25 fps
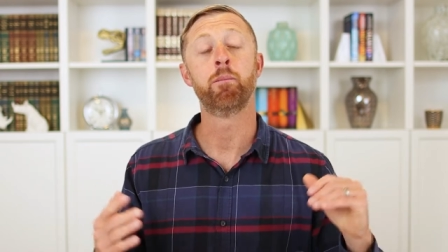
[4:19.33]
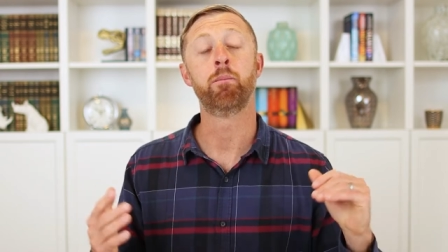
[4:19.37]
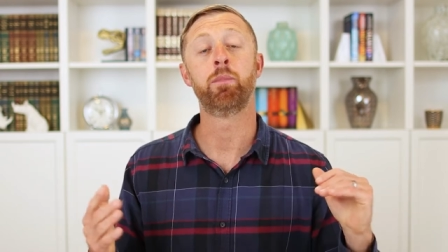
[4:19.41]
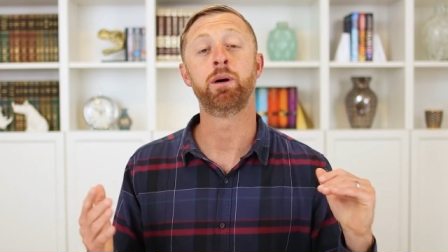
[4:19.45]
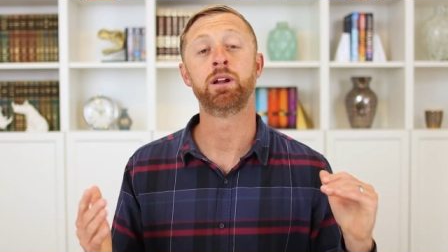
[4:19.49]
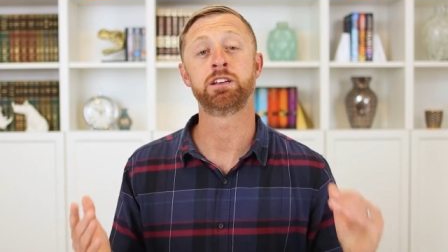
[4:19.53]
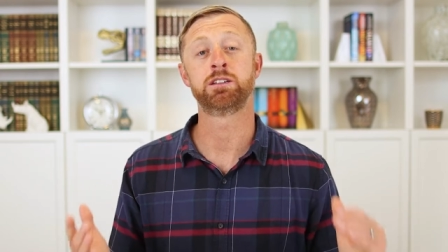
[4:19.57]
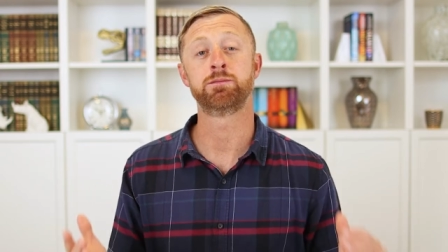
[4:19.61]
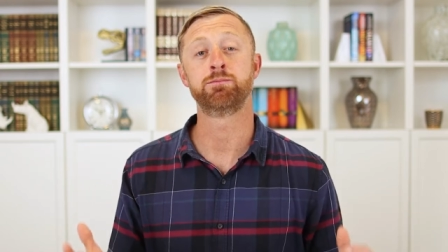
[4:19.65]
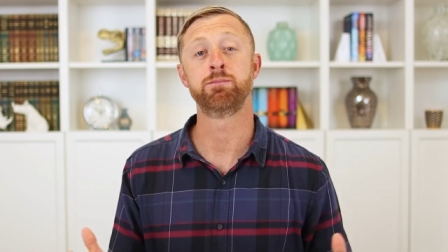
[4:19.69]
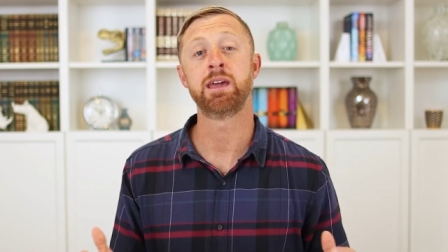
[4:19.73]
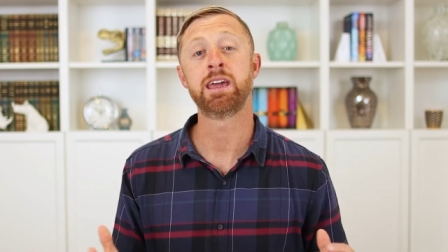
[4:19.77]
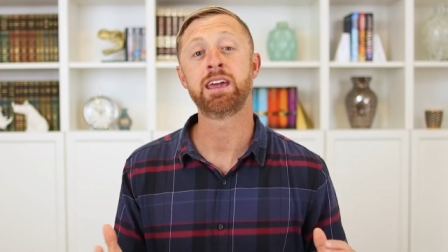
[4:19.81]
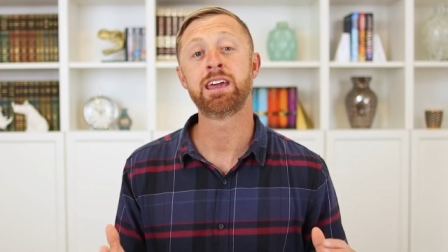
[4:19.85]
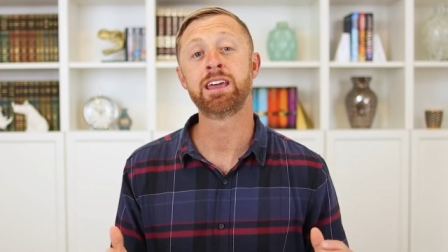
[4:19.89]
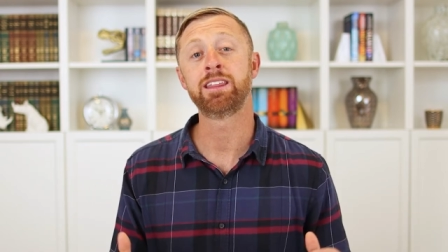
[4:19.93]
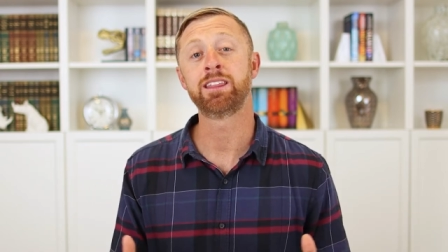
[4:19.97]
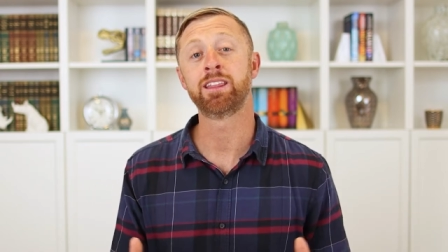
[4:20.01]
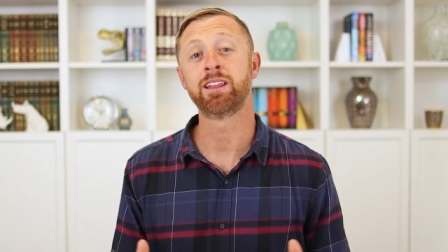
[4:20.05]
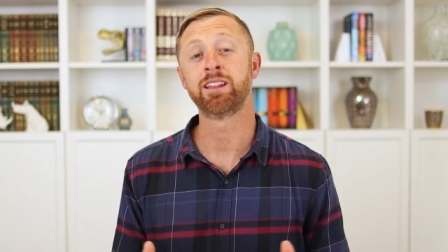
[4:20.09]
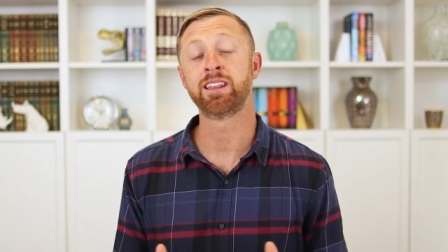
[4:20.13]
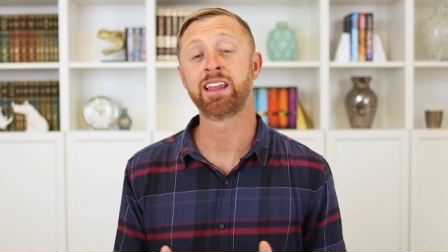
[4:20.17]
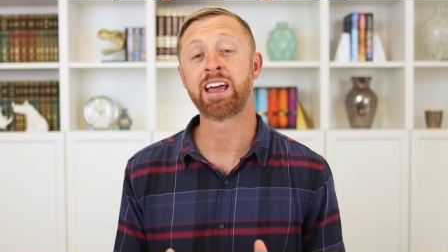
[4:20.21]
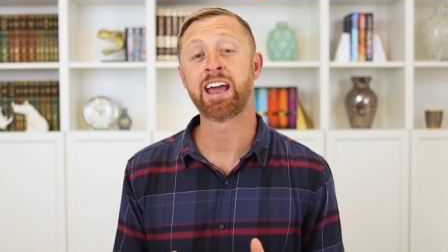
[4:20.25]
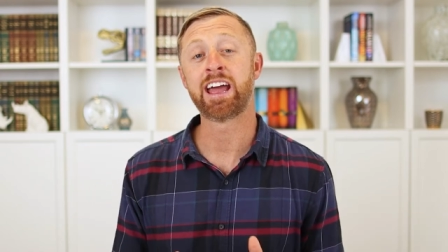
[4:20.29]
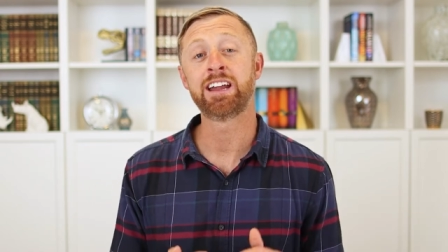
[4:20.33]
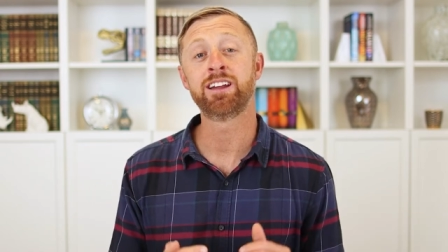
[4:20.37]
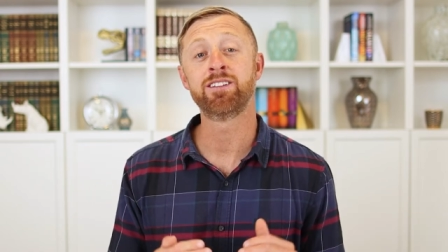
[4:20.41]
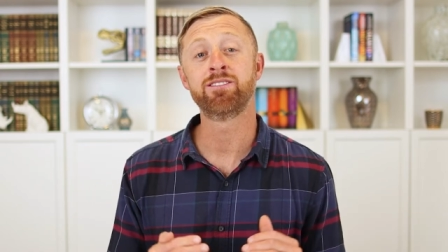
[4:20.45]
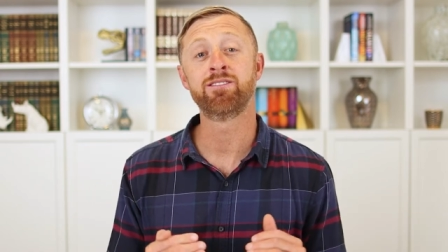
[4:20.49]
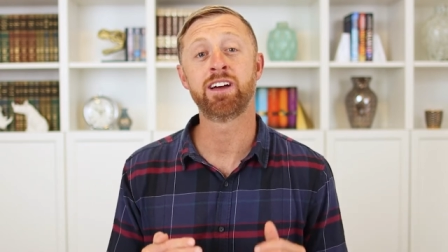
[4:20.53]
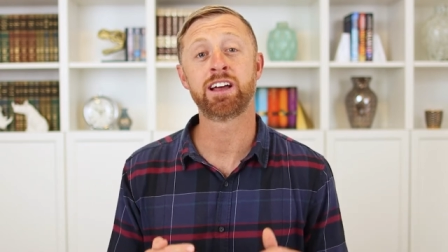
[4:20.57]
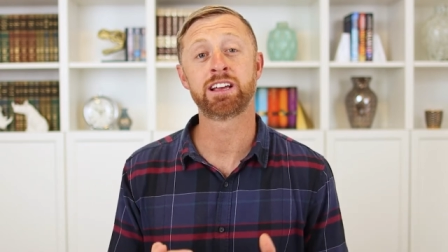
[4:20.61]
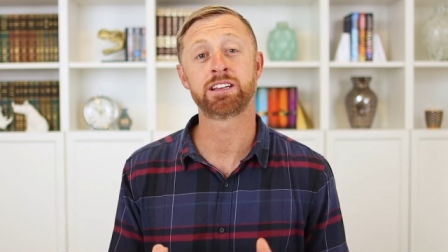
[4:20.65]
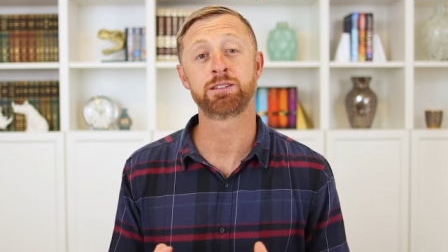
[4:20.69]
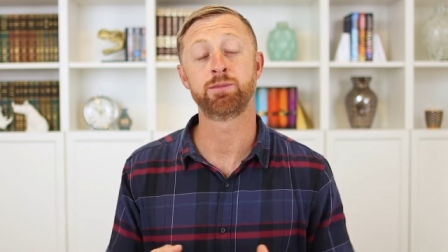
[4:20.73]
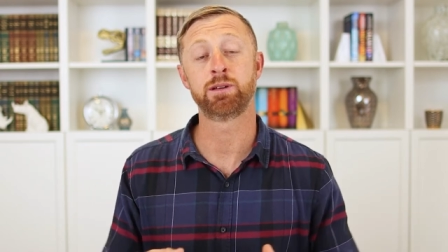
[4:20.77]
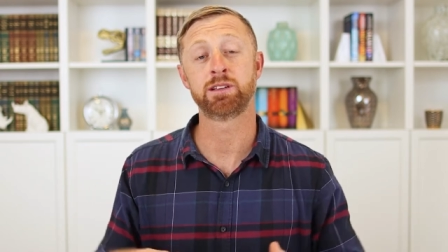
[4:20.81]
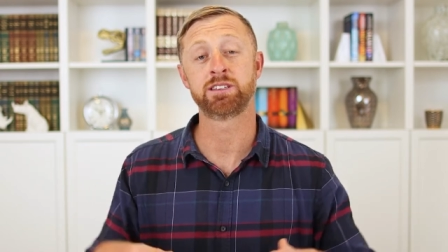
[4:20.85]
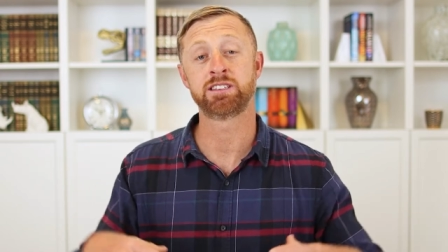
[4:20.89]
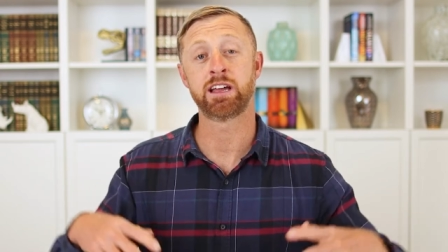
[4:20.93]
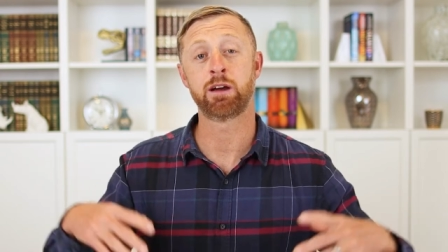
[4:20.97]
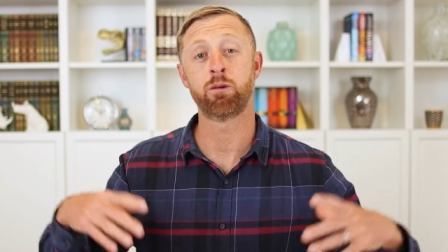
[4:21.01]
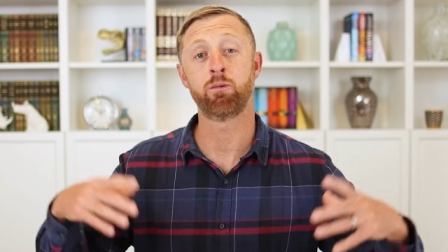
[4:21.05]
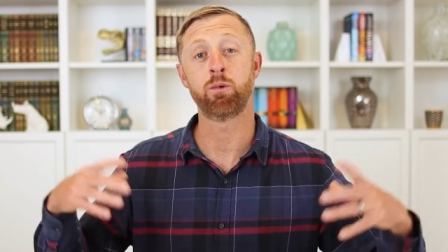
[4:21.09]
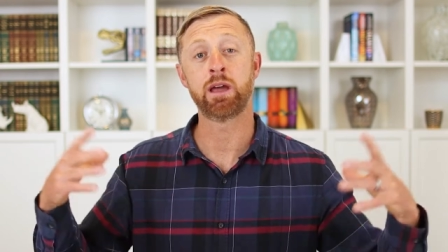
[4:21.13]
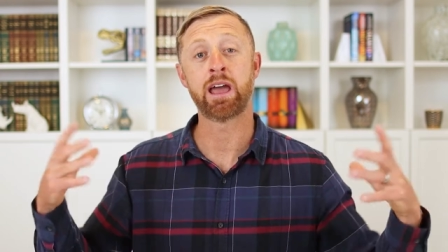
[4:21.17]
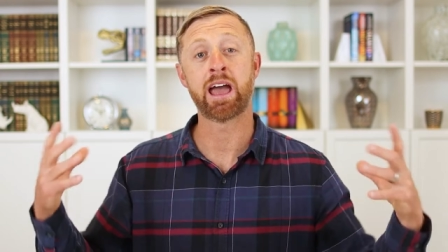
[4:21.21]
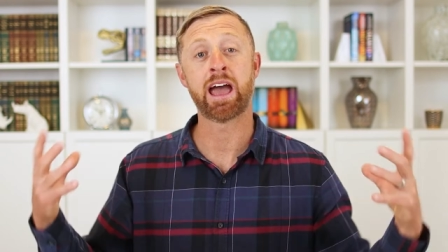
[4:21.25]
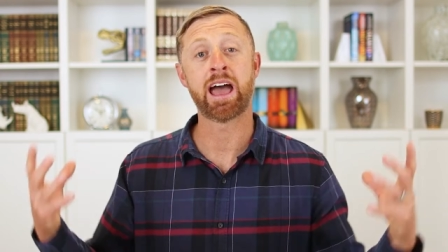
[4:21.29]
but it's making the land investments
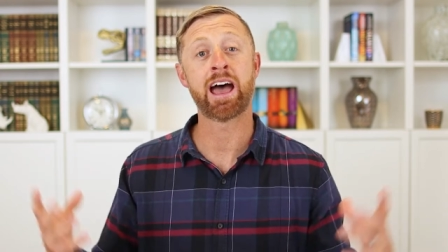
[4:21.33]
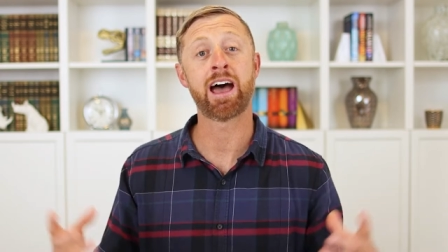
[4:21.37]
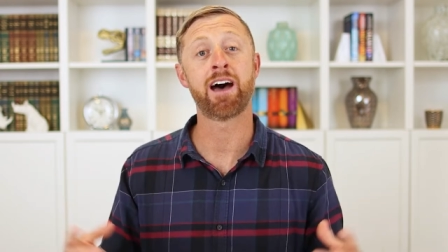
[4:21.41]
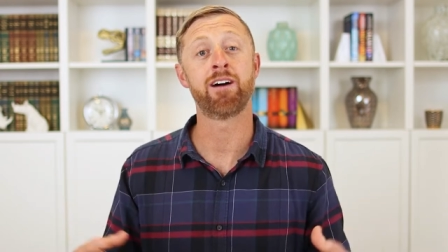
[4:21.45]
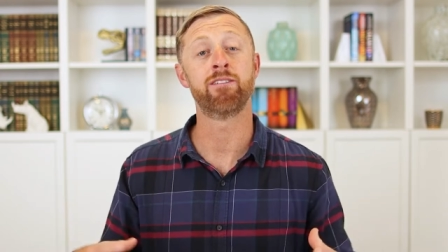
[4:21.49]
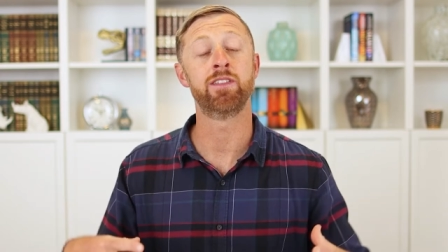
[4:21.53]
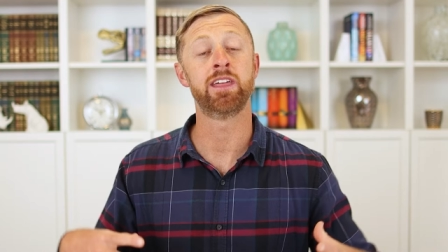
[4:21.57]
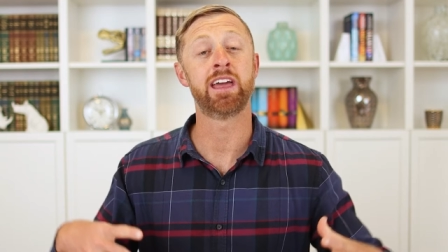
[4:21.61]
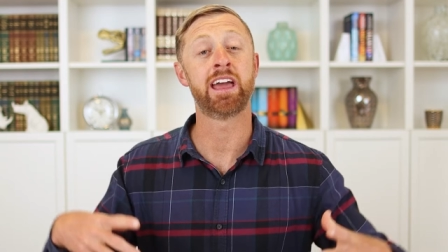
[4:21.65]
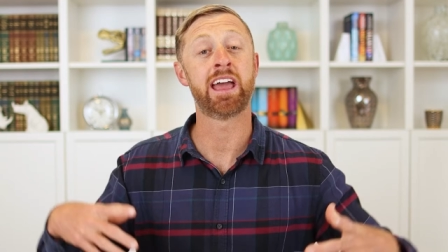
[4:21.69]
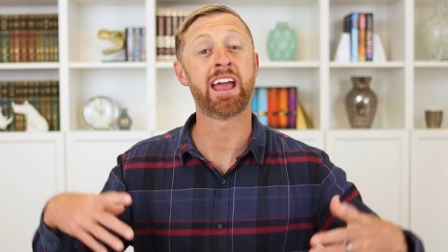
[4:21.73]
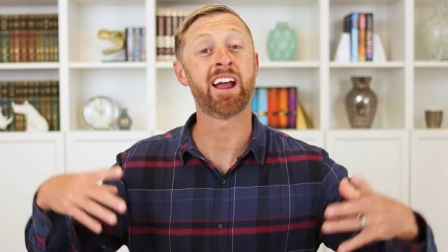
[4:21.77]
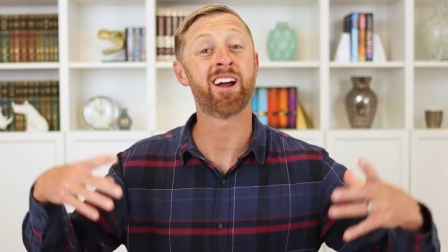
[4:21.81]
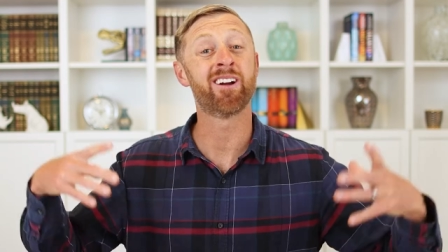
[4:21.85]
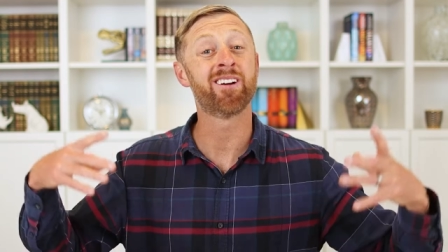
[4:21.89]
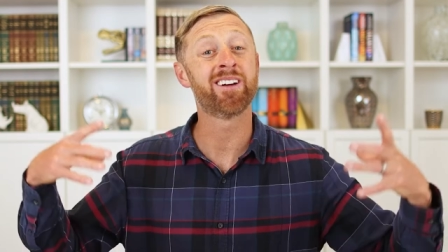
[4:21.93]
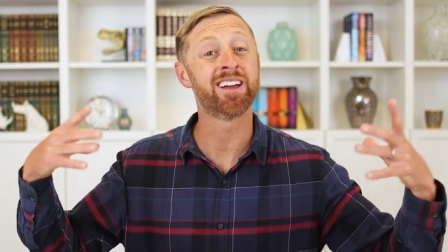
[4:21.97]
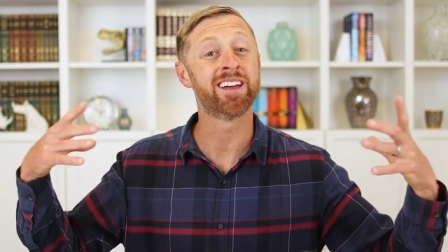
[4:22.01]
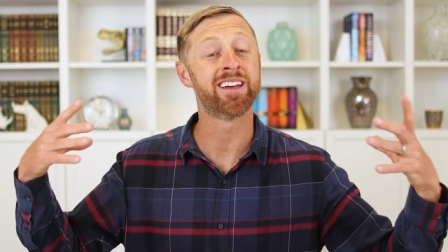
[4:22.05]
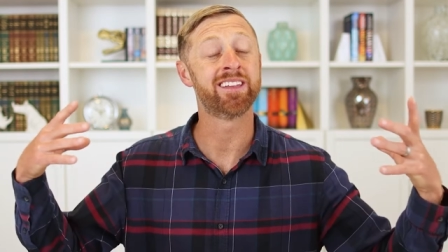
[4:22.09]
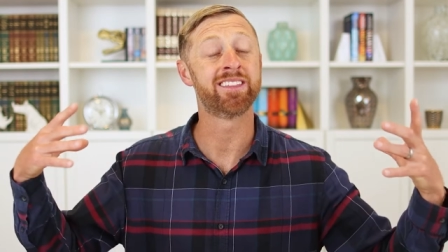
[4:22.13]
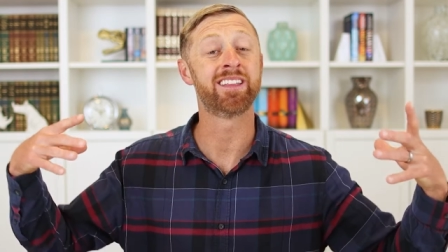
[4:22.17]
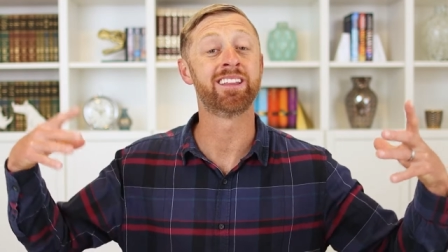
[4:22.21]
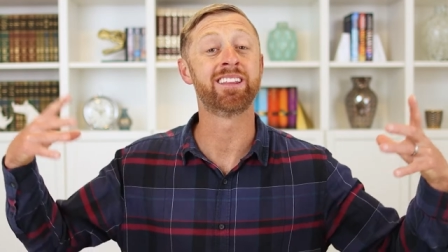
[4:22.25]
that we have, the area,